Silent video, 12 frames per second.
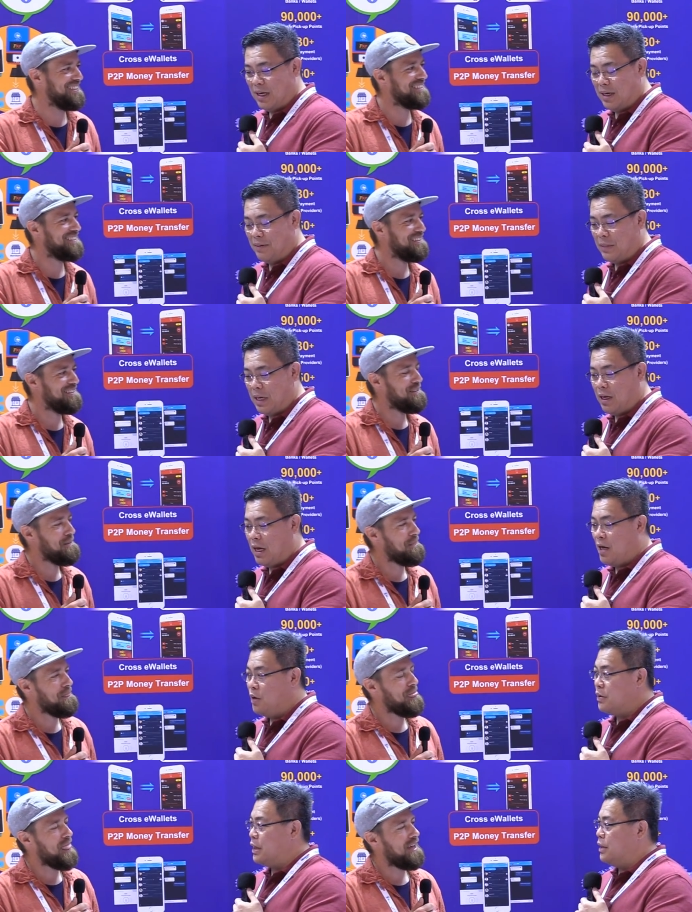Speaker 1: um, I, I,
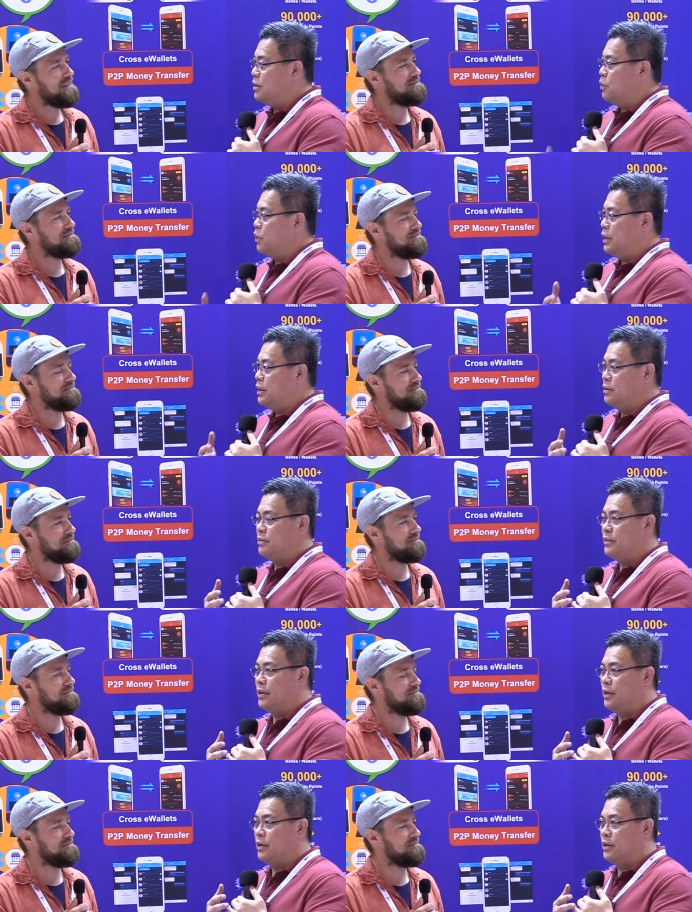look at when
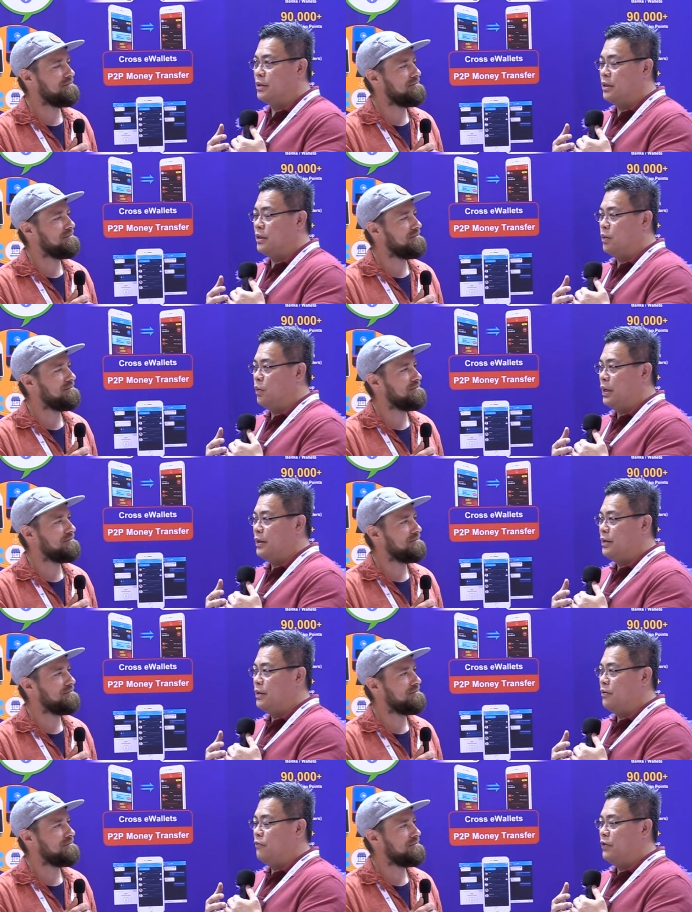
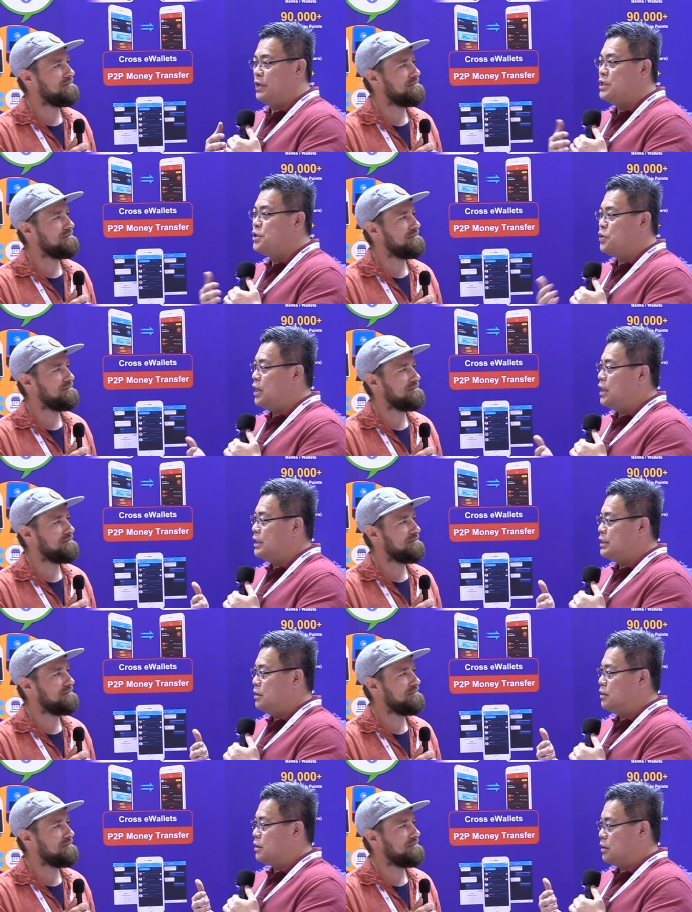when Venezuela,
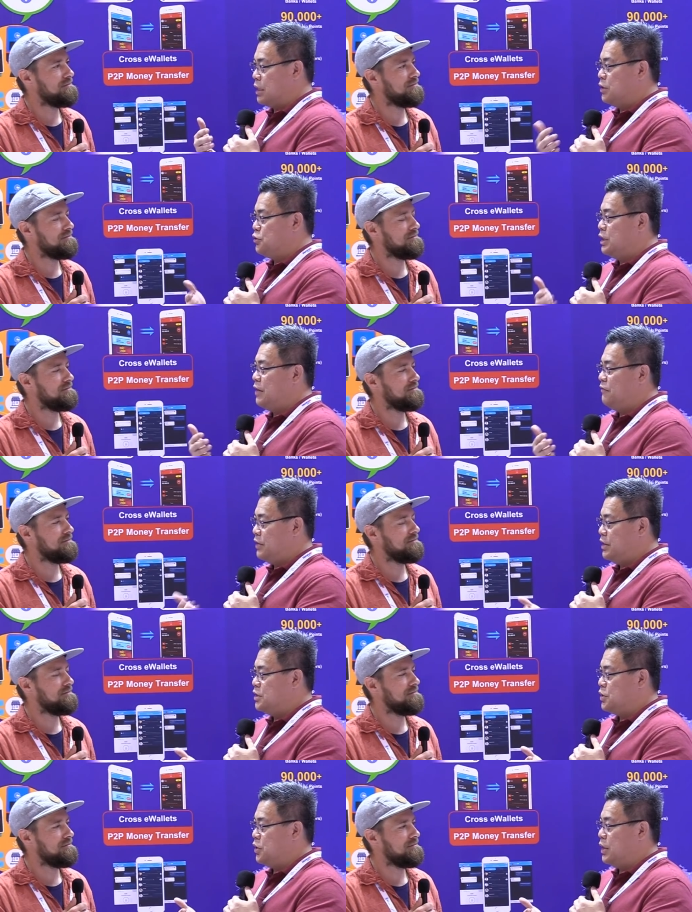in, country like
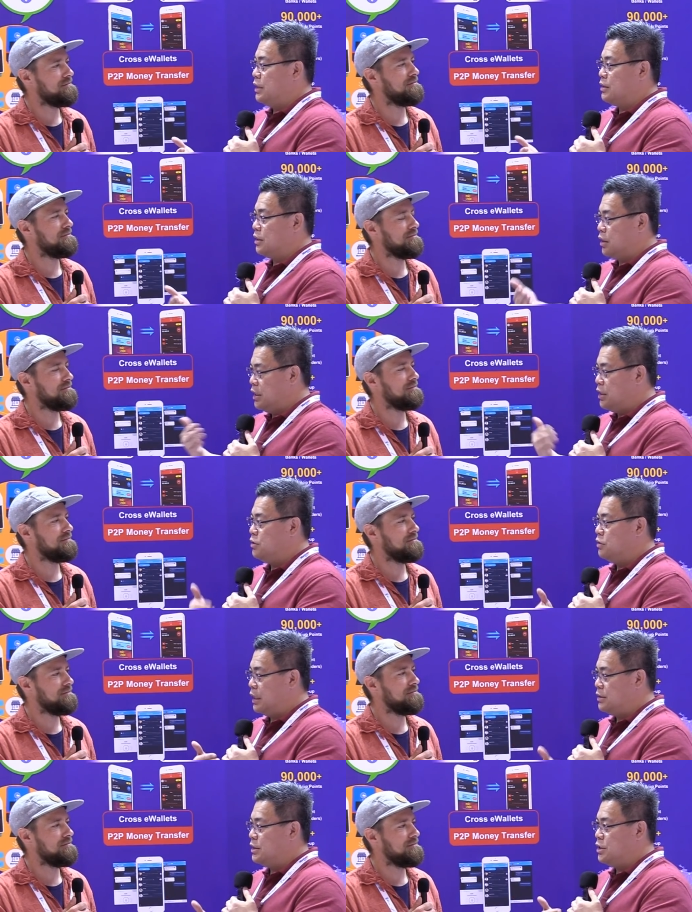Venezuela, got
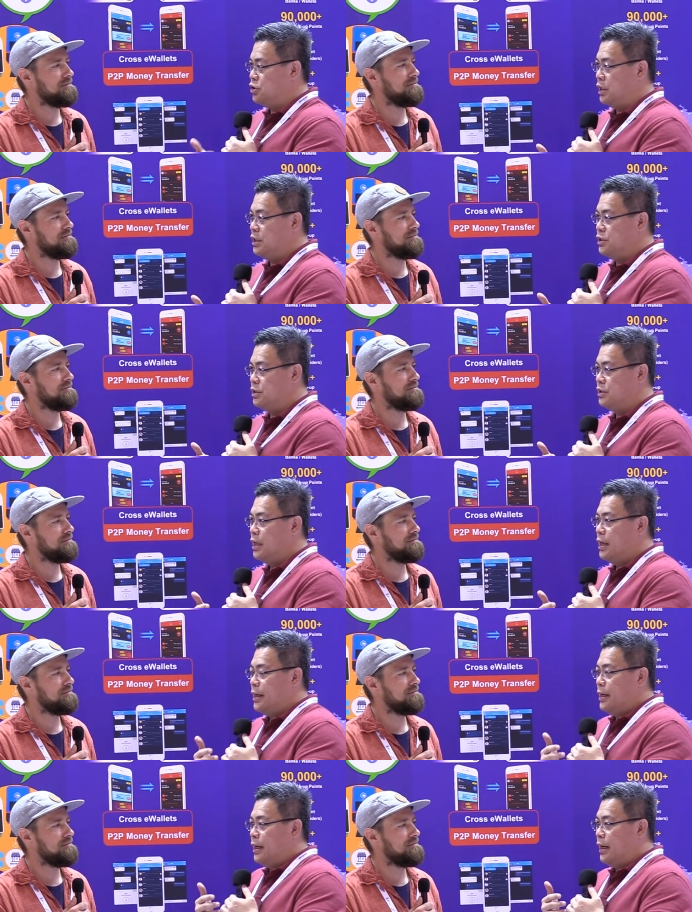into that situation.
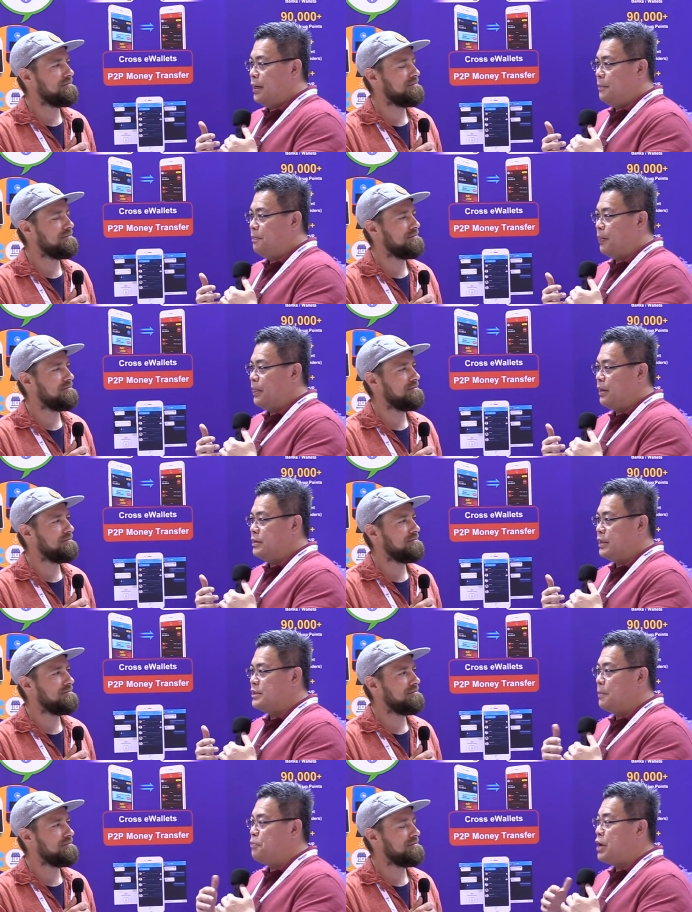Um,
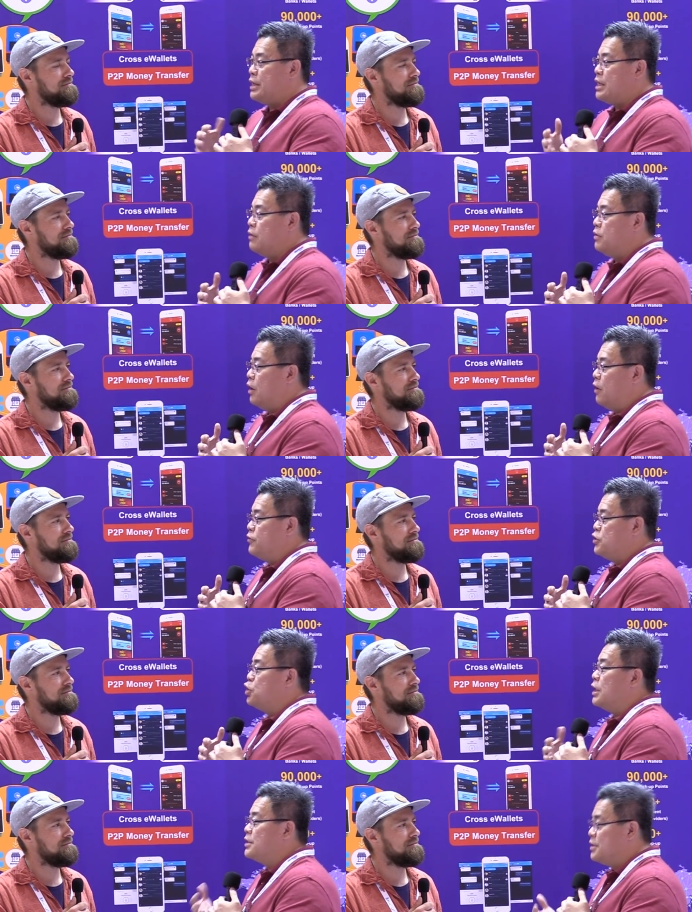there's a breakdown of
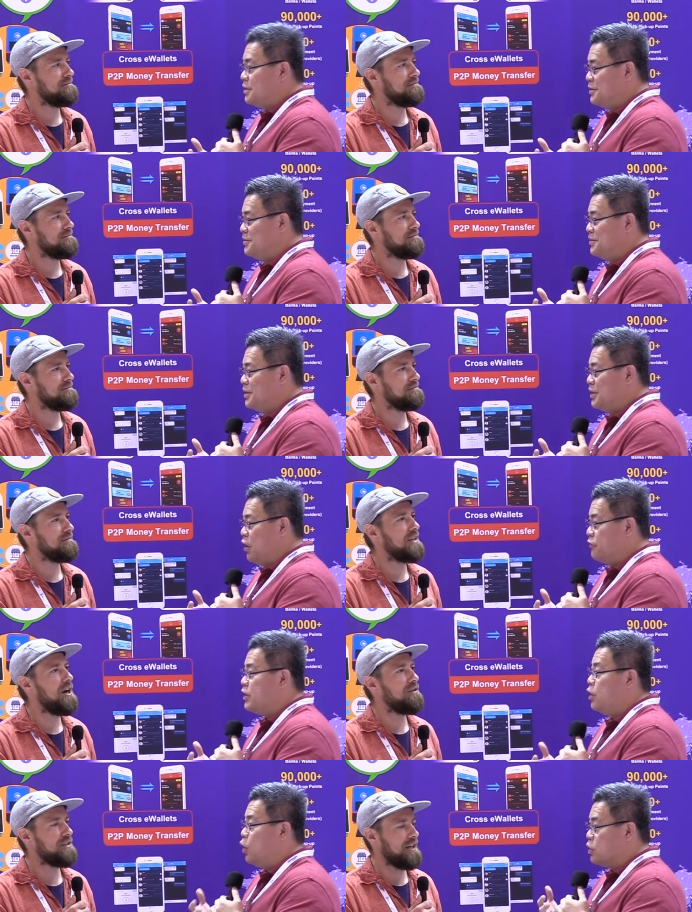trust
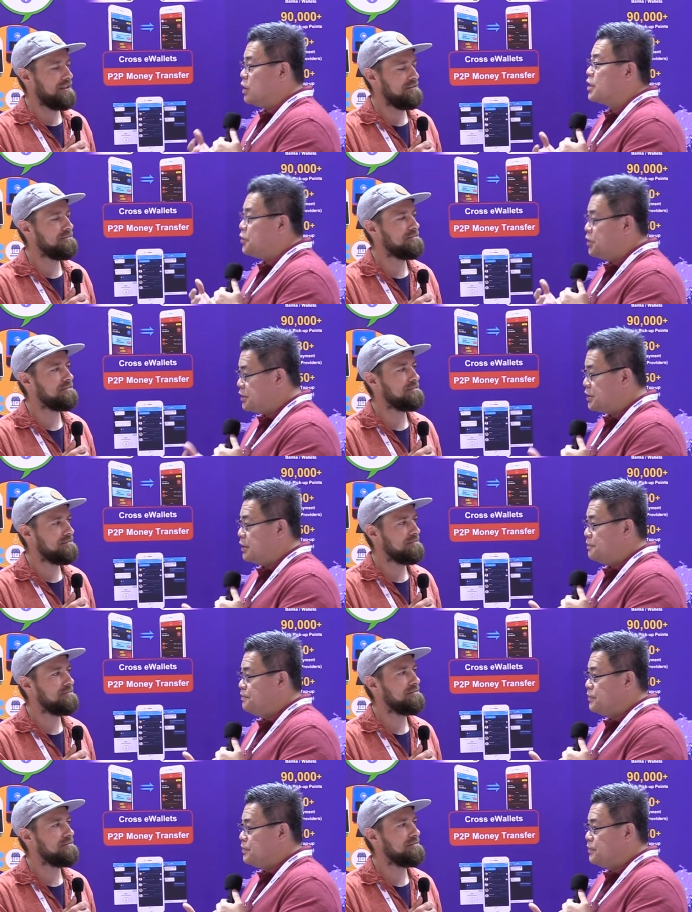of the local okay. currency.